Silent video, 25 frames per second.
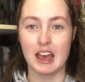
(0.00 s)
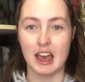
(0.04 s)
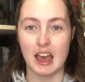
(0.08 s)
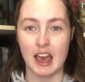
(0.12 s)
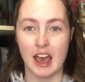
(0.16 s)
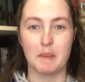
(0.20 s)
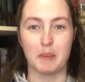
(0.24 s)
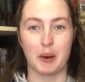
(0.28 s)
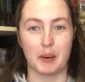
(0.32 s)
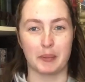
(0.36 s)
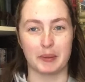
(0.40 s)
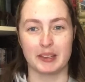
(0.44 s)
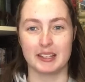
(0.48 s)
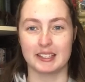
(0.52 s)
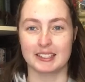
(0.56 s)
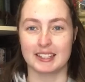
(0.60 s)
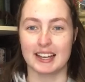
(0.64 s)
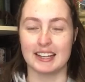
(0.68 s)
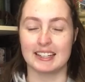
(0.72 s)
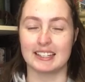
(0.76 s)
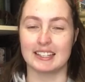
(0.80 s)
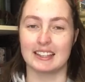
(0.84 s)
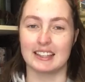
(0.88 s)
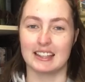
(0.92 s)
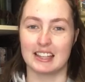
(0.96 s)
but because I
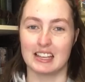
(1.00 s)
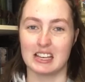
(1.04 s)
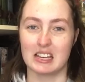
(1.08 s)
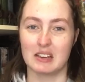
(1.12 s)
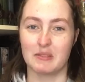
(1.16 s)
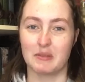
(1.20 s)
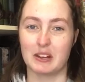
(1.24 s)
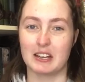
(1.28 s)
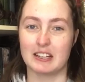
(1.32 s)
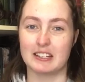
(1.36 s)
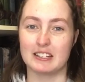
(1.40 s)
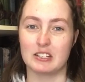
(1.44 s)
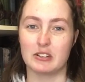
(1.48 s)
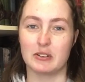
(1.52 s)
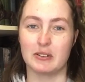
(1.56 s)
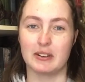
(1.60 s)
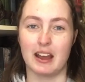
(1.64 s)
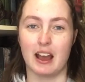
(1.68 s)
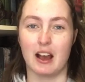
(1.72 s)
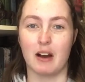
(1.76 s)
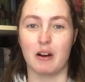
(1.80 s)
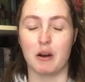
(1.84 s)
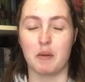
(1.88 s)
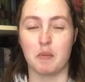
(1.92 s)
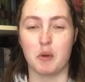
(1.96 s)
didn't think of it until
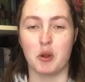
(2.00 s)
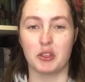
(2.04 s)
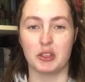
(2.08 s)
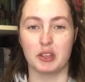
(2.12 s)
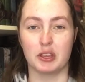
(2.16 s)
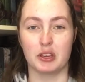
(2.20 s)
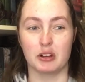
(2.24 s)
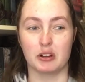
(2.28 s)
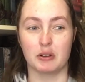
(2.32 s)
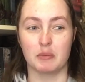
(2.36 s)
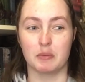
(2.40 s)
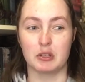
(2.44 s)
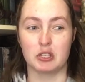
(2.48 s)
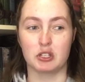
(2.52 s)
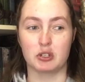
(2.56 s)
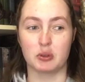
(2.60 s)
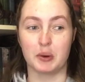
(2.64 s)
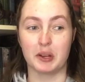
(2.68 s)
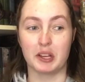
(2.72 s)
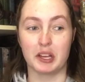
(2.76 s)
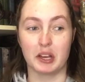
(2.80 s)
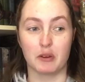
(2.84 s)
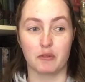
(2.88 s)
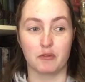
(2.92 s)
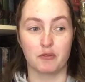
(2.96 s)
now, I'm only going to be
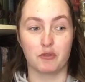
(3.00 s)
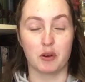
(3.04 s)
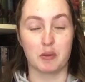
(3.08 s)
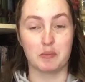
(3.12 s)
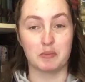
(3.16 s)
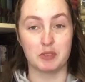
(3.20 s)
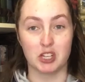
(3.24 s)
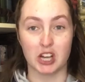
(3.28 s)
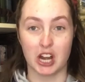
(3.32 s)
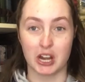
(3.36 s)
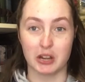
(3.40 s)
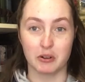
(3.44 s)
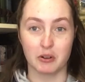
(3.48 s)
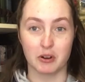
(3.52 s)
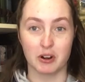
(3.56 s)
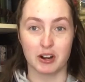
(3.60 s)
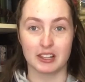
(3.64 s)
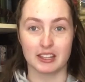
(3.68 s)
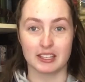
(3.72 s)
doing it from January,